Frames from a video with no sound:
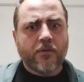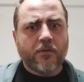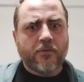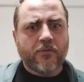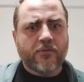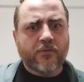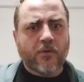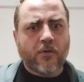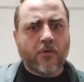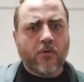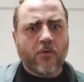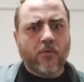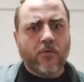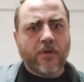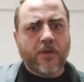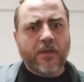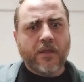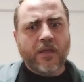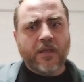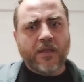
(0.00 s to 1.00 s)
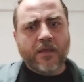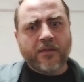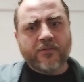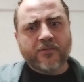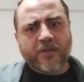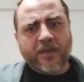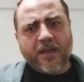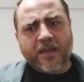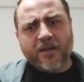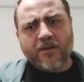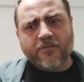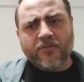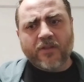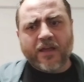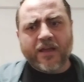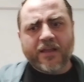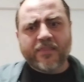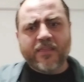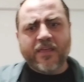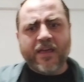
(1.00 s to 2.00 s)
So it's kind of
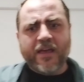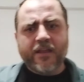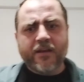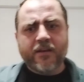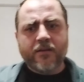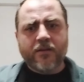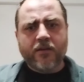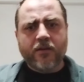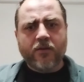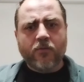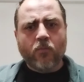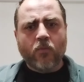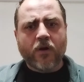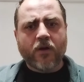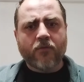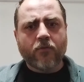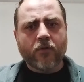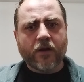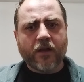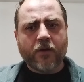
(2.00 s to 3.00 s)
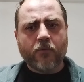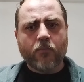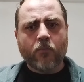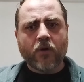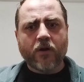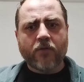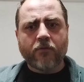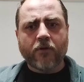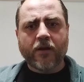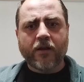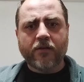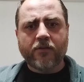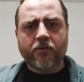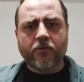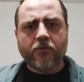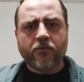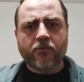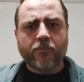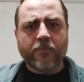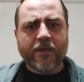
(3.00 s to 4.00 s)
like that. Whenever I
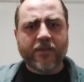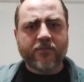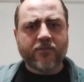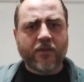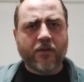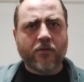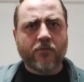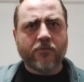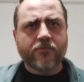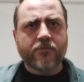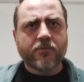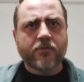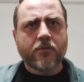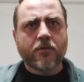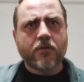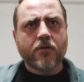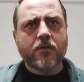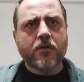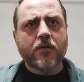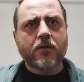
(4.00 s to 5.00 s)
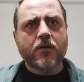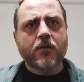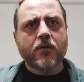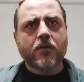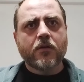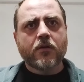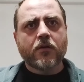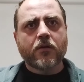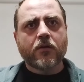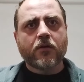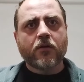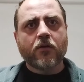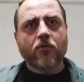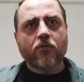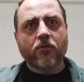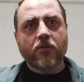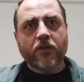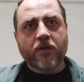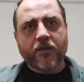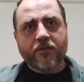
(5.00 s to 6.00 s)
lose myself, go
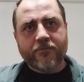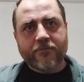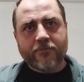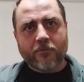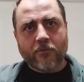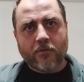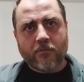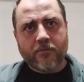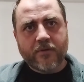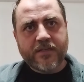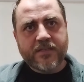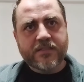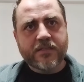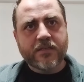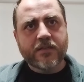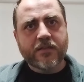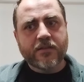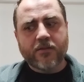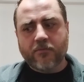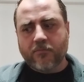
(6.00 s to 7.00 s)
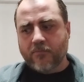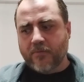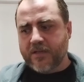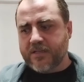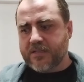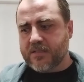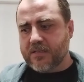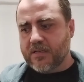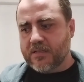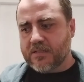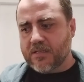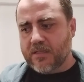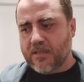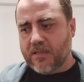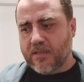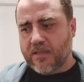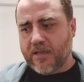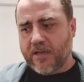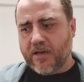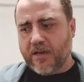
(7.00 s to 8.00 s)
looking for a reason, and the reason
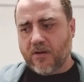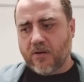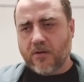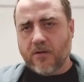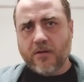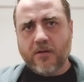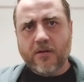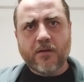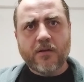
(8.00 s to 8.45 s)
isn't there.